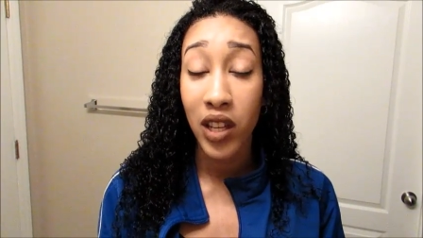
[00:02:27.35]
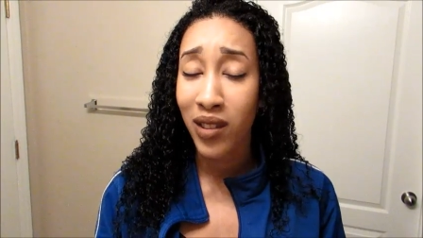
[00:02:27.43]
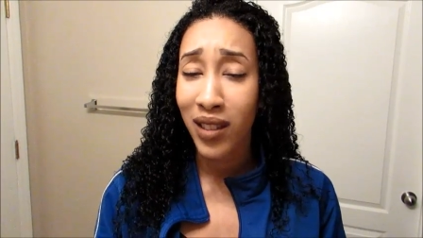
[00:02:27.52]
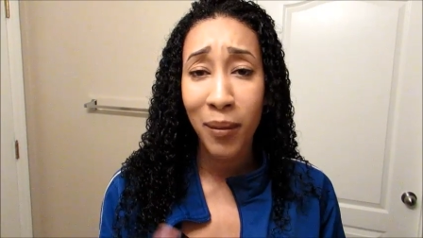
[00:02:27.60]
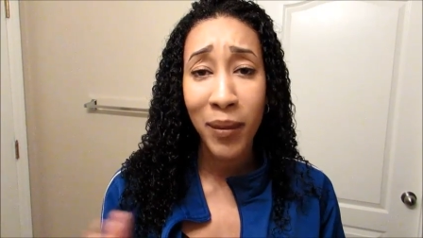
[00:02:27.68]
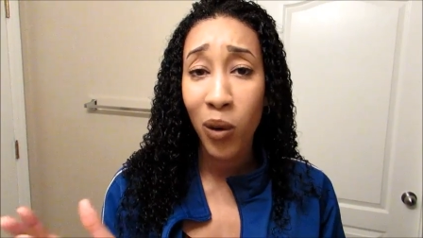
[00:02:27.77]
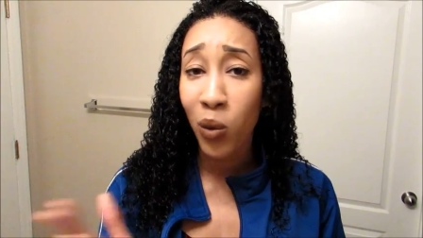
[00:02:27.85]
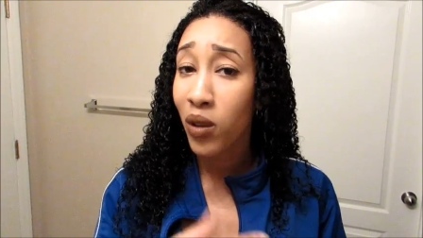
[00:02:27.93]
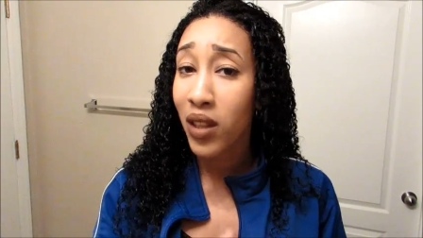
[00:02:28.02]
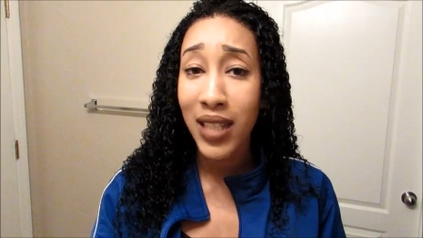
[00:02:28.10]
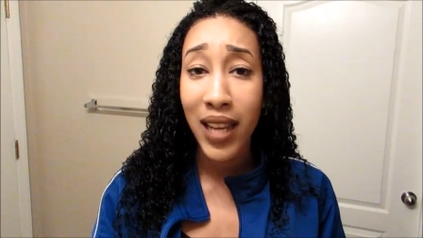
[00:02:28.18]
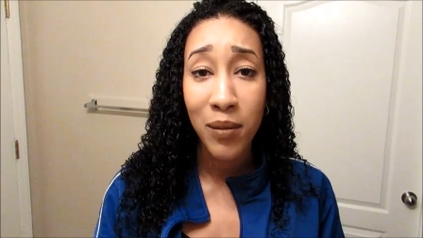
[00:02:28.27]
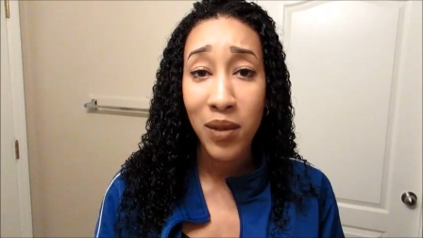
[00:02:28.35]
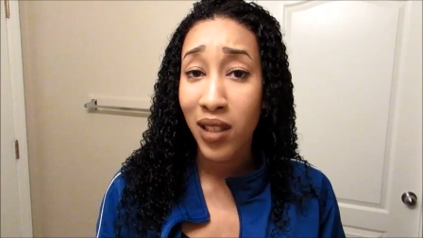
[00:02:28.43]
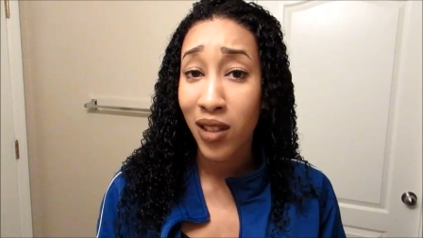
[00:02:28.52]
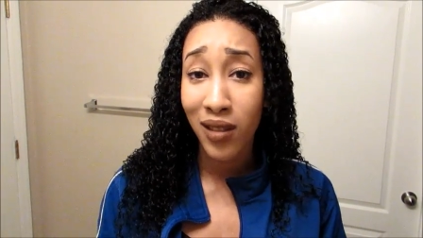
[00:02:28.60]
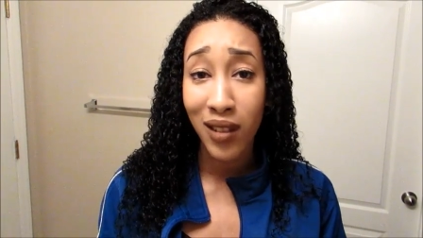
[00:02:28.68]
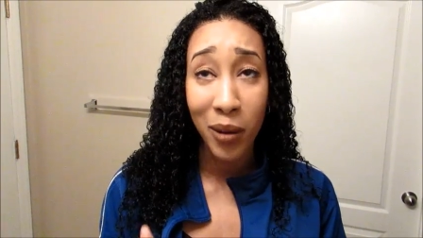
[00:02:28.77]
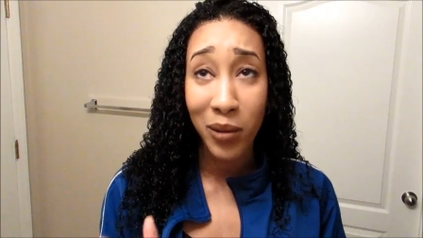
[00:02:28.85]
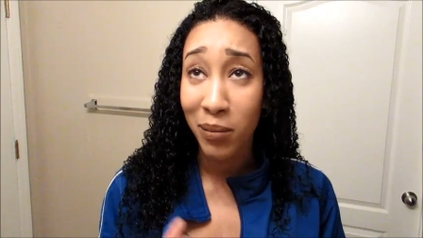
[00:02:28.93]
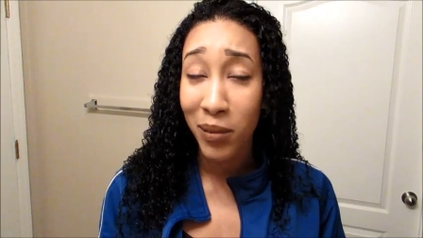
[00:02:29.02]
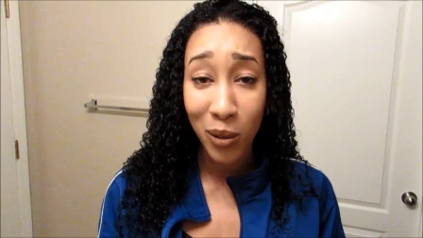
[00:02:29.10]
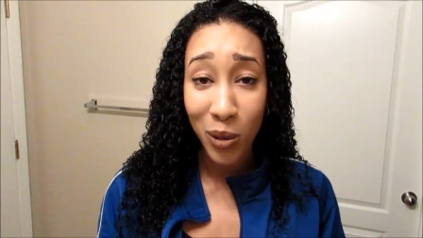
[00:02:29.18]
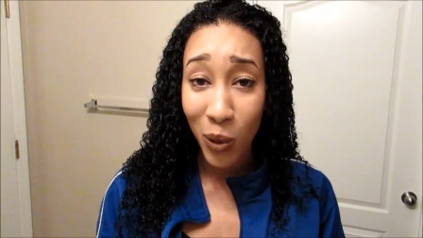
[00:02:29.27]
I used to dye my hair all the time since I was in
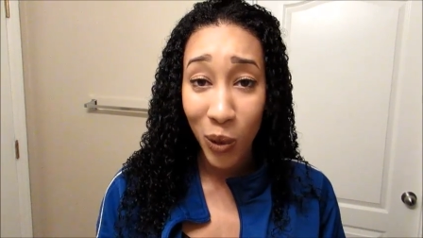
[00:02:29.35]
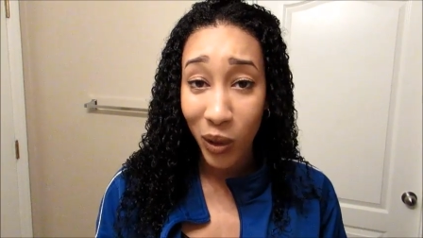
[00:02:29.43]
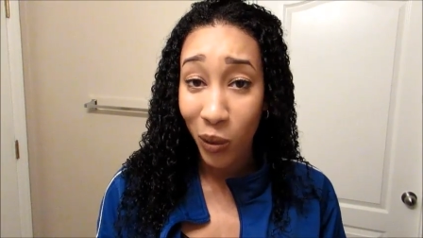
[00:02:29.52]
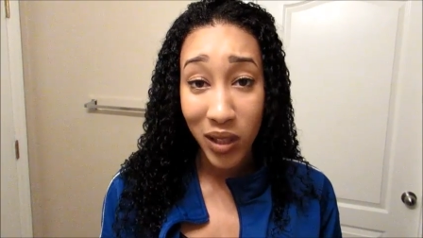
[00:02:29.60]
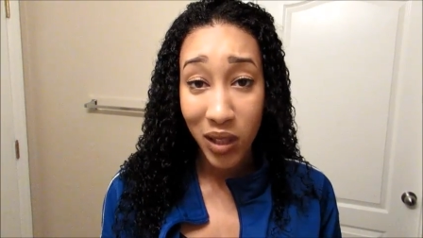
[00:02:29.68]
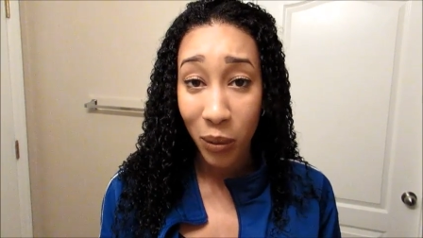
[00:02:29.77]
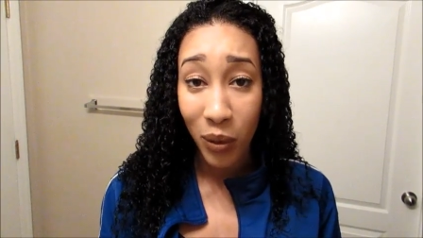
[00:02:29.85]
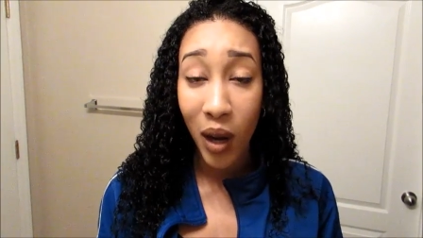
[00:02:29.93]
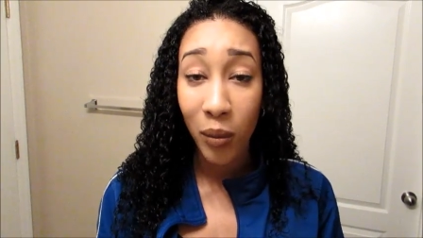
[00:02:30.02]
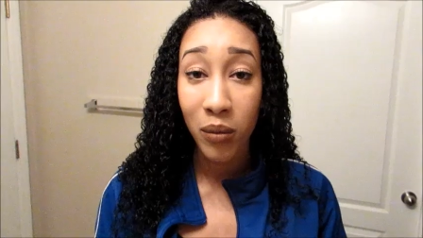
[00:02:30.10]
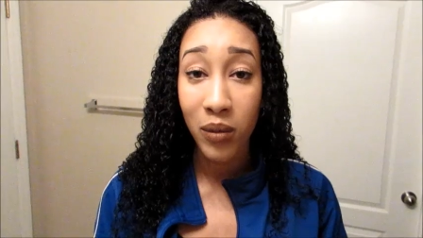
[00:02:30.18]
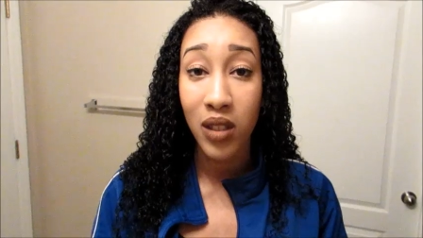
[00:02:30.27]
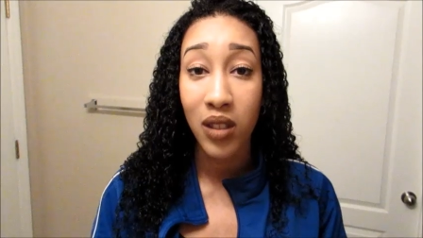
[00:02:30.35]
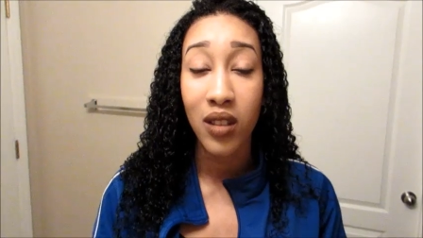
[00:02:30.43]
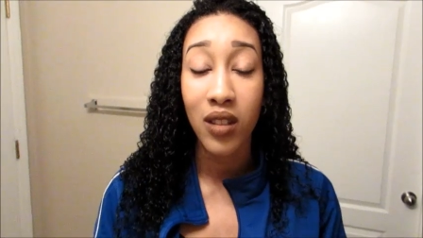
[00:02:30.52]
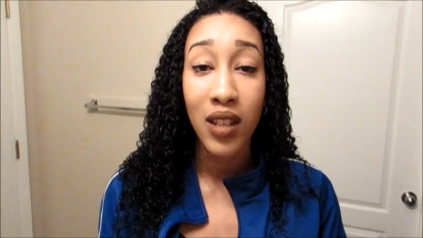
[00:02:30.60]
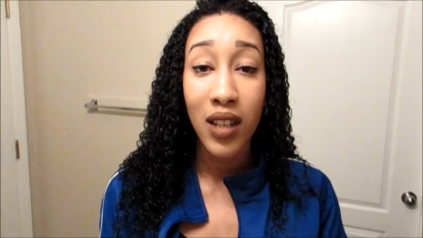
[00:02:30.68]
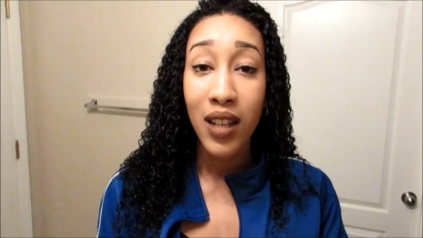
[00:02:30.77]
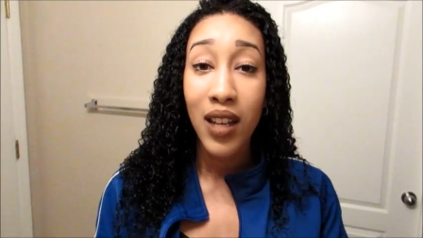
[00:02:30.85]
middle school, and it wasn't a problem until